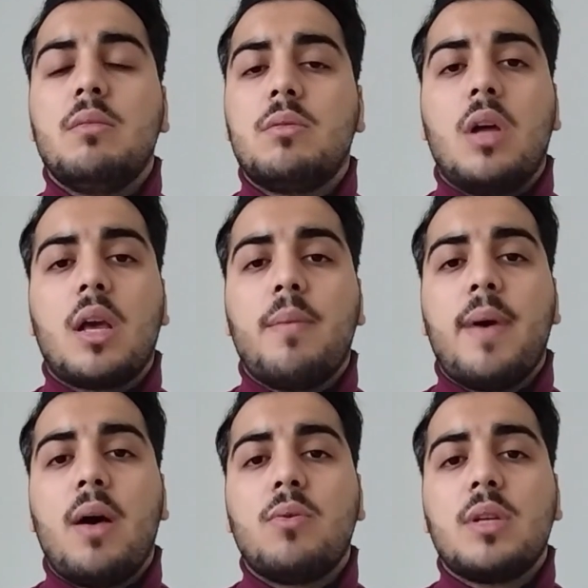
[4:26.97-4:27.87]
talk
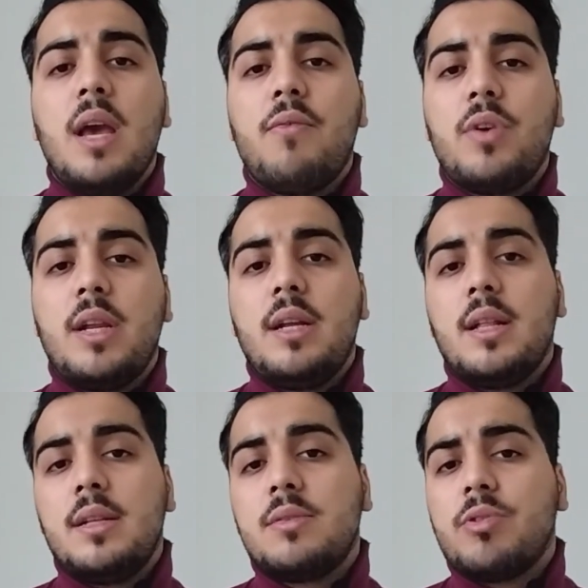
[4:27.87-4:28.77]
about everything
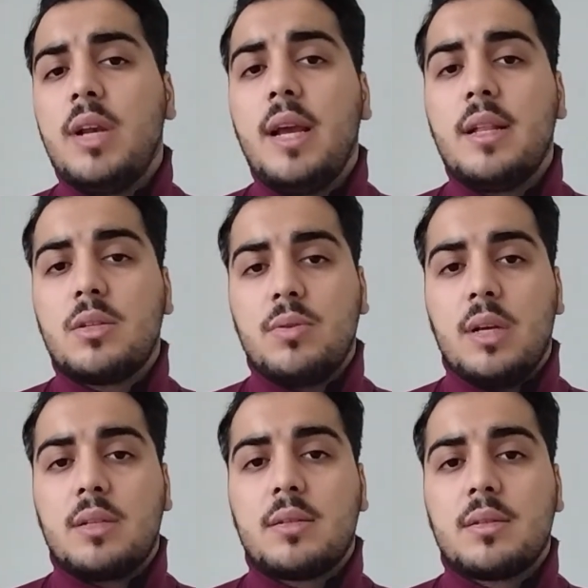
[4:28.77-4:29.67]
that is related to
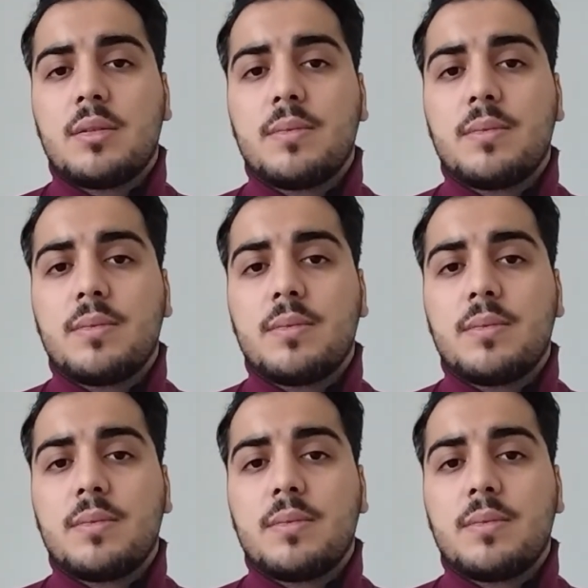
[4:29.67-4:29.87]
it.